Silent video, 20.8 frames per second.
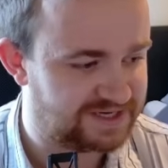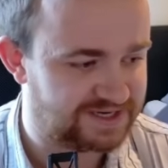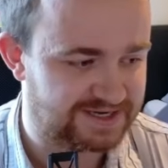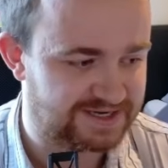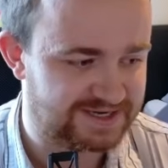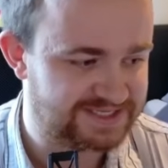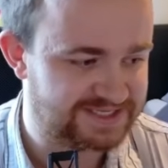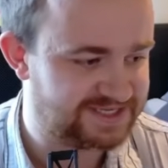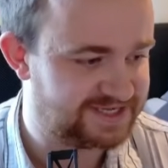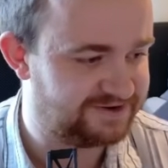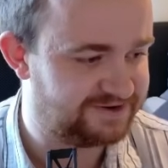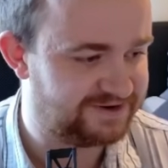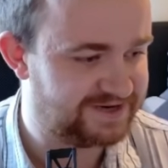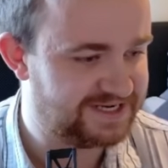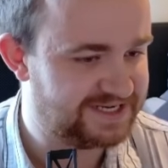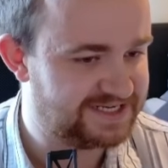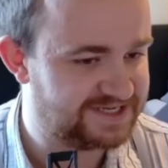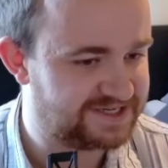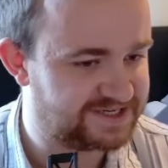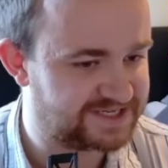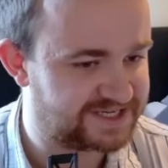is it
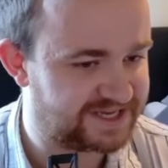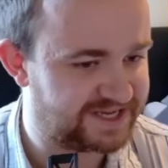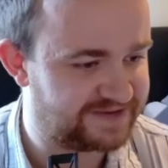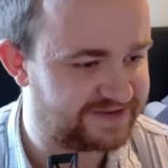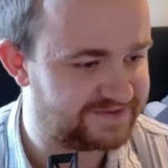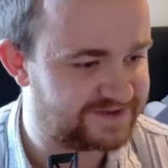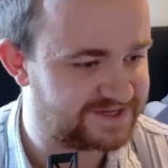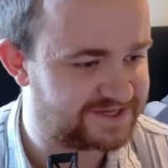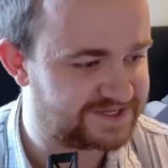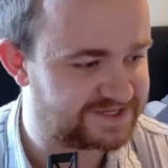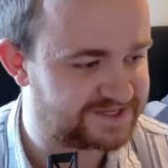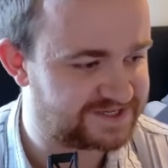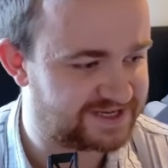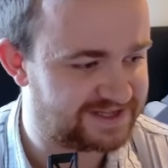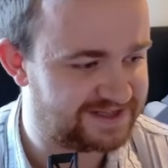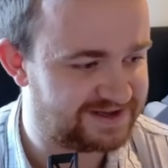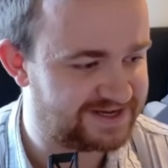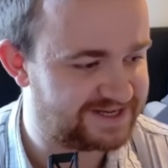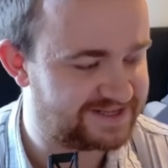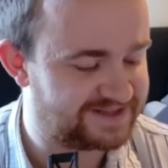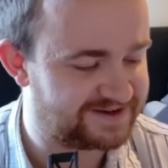greedy to just keep this because I
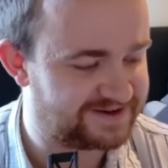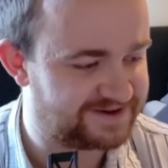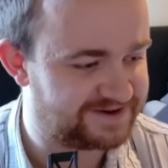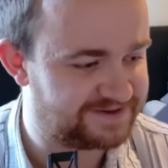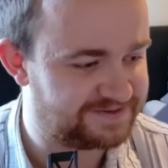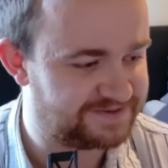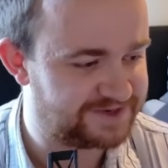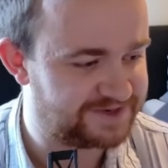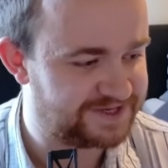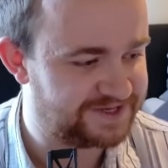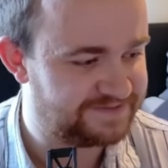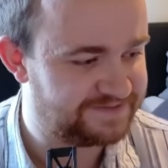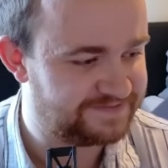like the KOBY?